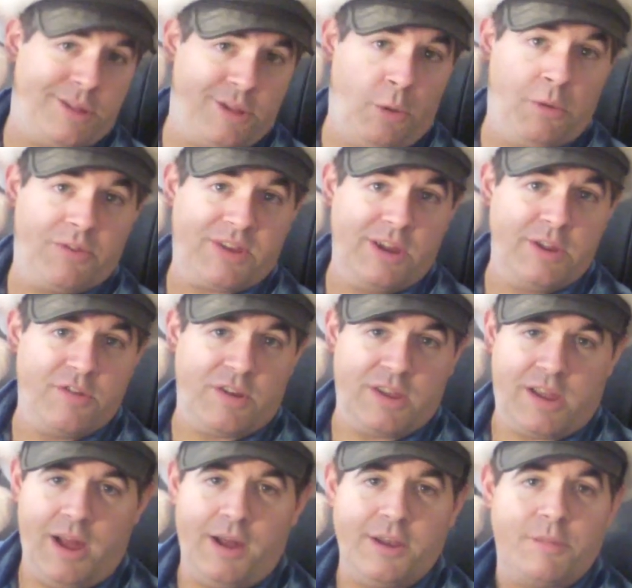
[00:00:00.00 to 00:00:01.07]
So were the
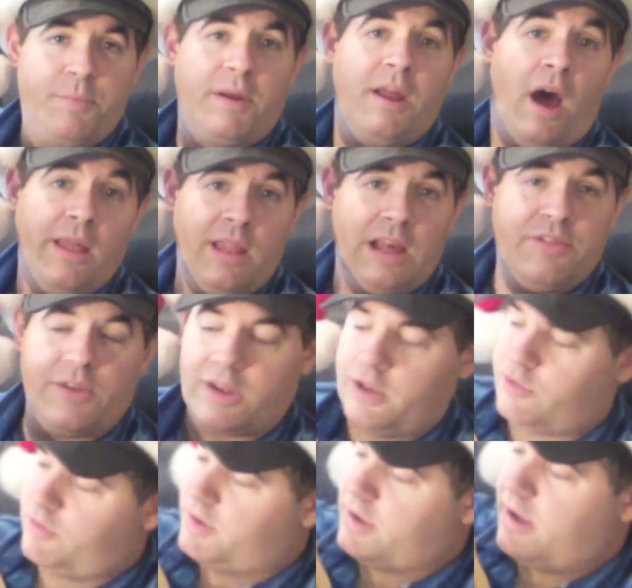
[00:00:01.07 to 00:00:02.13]
Constructicons, but unlike the
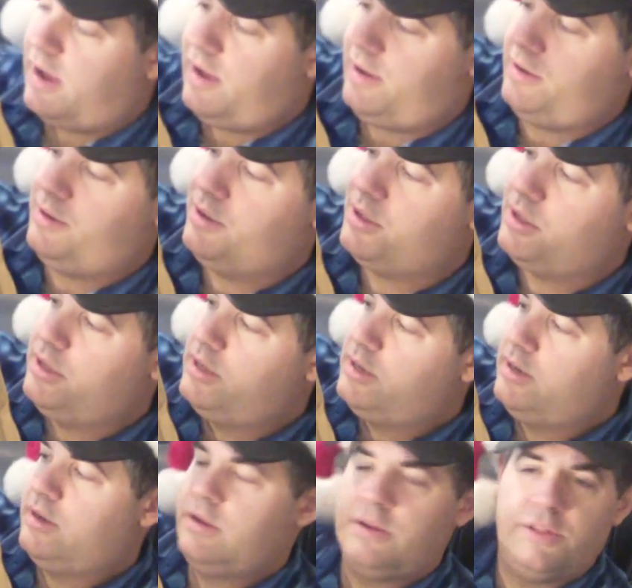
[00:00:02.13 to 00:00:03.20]
Constructicons,
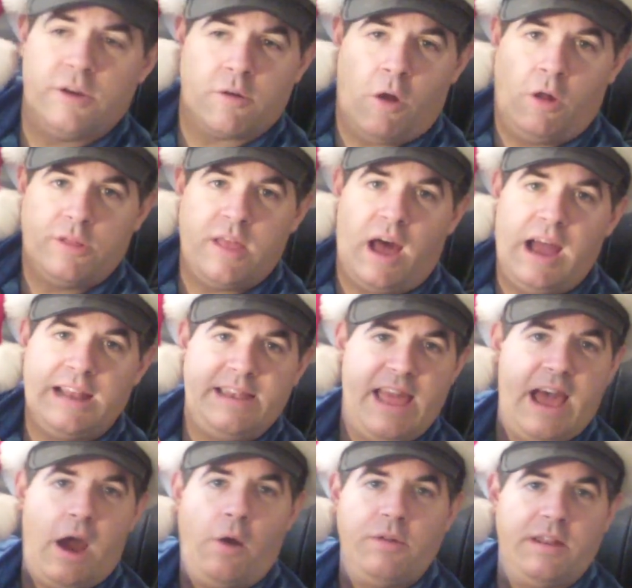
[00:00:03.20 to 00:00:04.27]
they're all tied
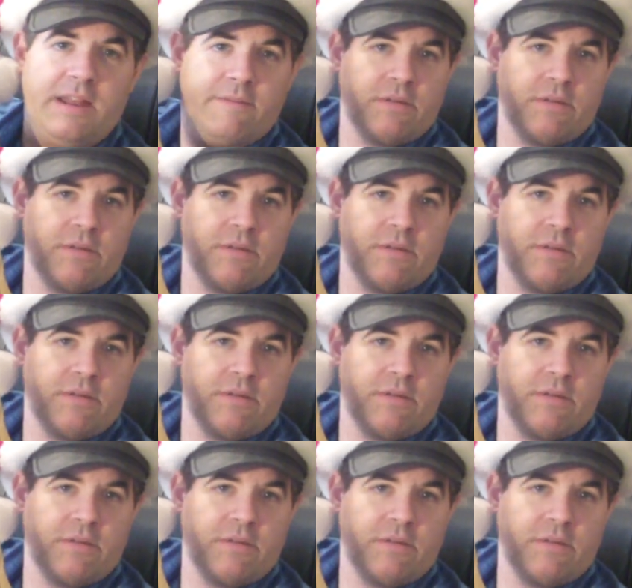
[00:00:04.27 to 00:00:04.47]
down and